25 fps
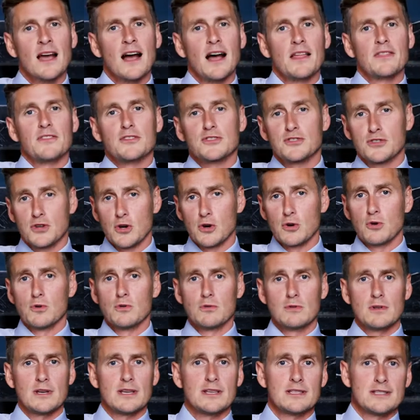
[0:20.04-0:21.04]
The
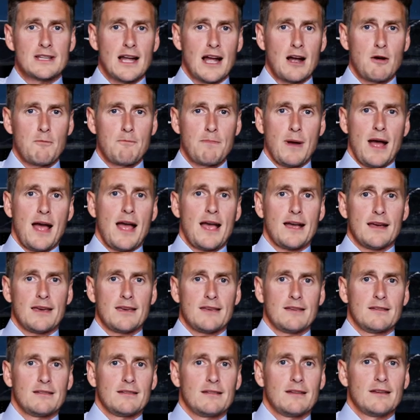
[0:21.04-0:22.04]
school is now back
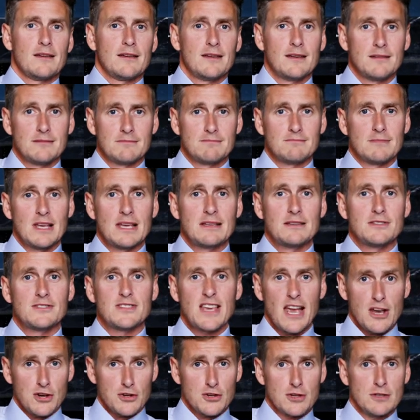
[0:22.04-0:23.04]
in
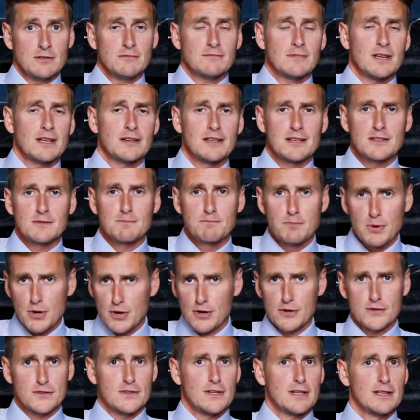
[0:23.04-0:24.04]
session and it's
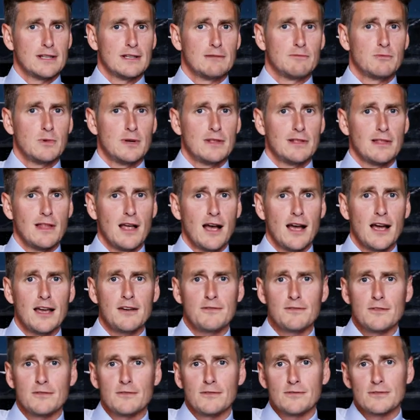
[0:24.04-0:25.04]
bursting with
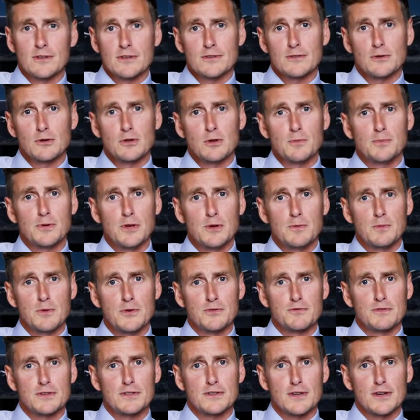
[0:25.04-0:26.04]
life as all the
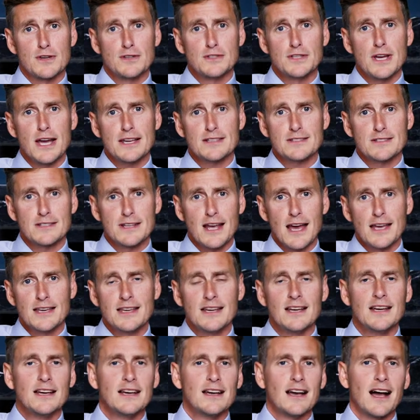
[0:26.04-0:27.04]
pupils returned
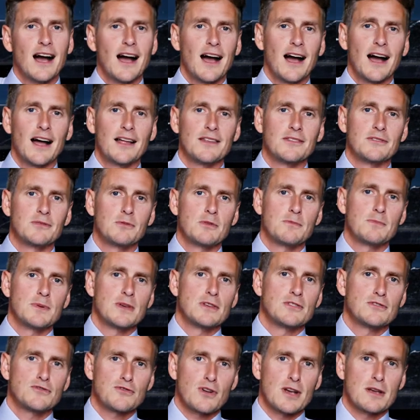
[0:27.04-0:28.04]
yesterday, and we've
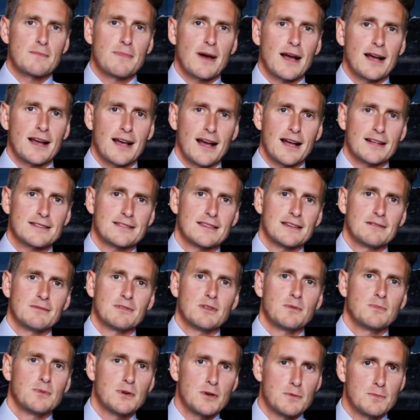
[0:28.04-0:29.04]
been straight back at it with
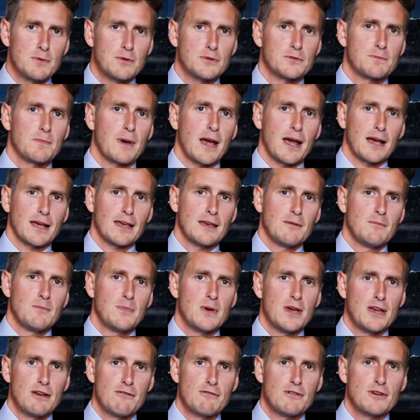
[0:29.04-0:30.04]
the pupils back in
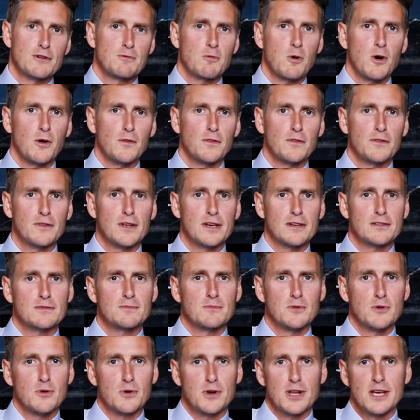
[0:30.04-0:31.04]
period one this
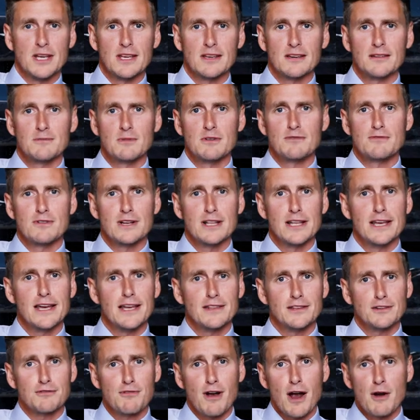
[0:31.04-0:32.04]
morning, and we've really hit
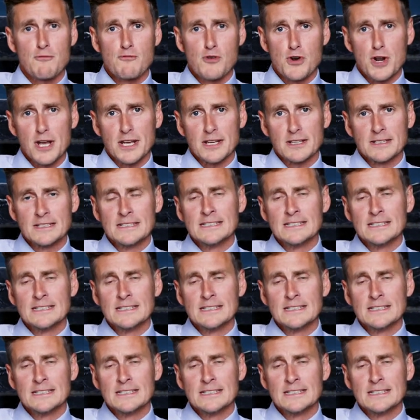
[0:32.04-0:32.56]
the ground running.